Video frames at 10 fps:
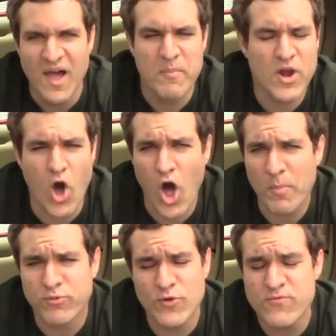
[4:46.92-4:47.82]
But all
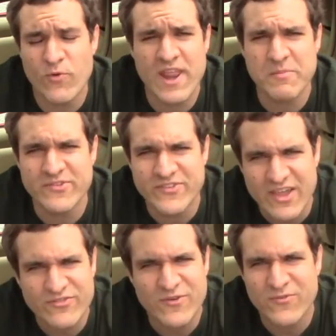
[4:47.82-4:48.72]
proofreading
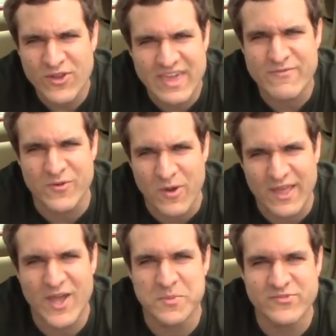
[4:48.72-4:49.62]
mistakes are forgiven when it
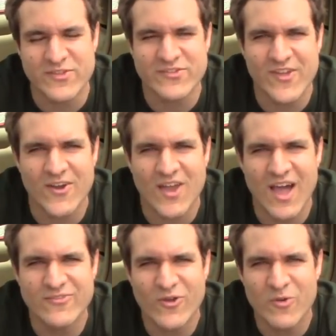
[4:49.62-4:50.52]
comes to the center
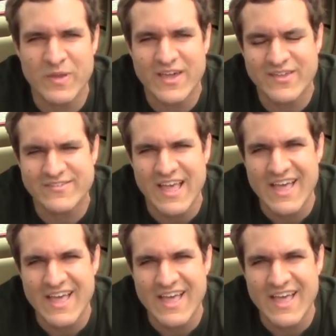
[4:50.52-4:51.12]
console because